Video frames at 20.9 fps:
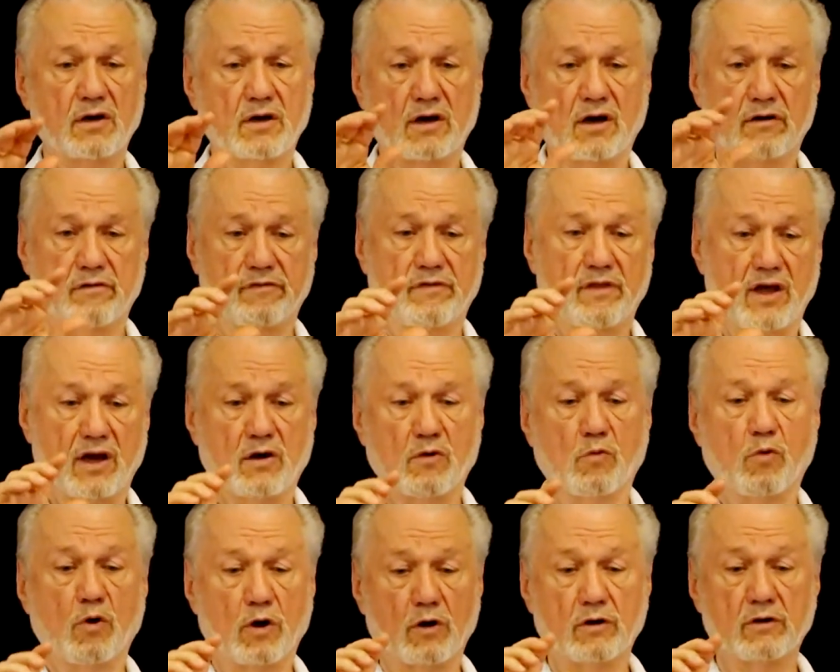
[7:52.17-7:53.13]
of their
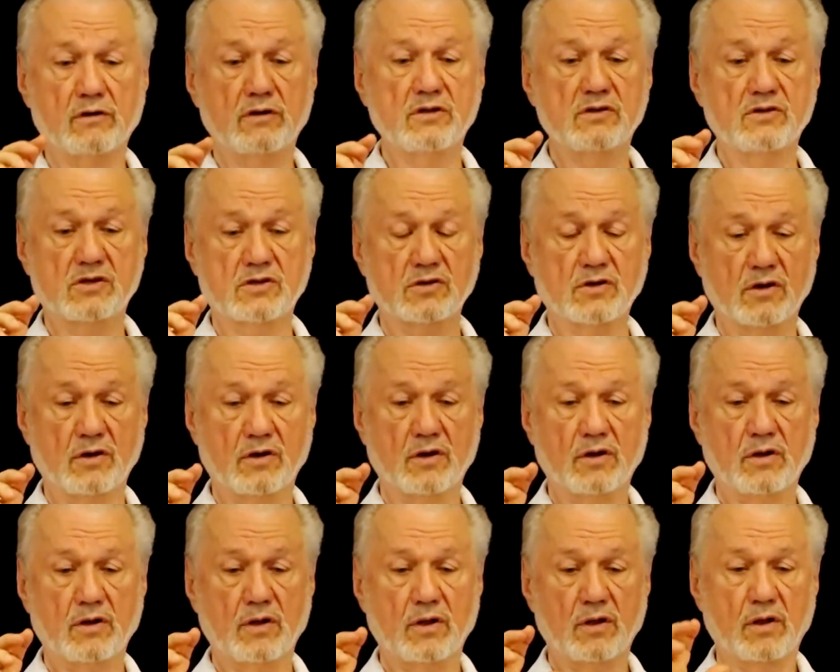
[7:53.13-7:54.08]
words
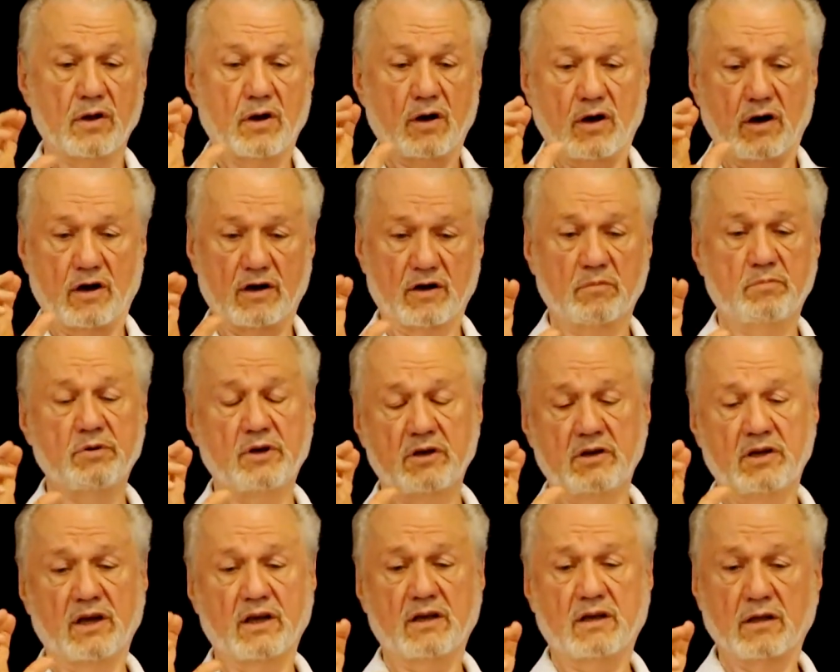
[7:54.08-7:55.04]
on a
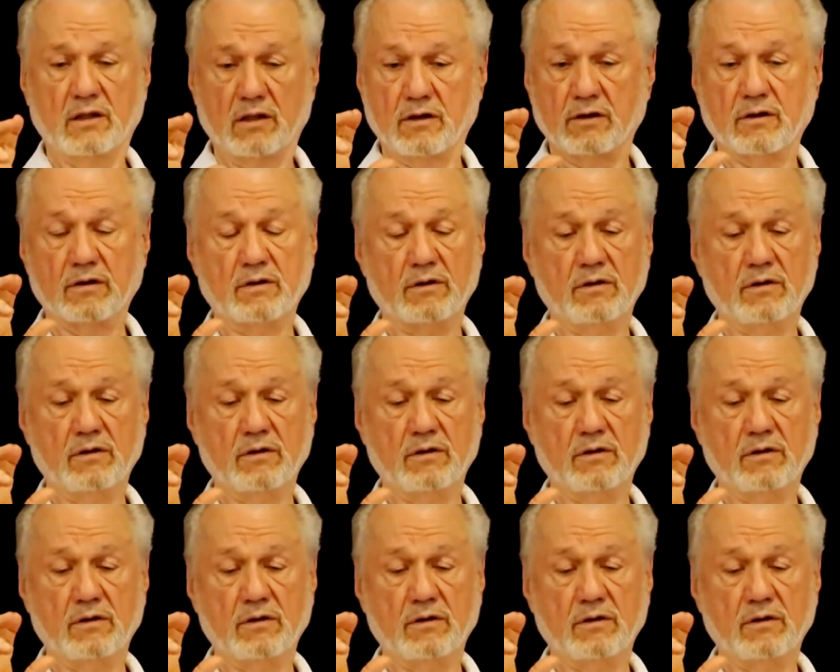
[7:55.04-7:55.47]
particular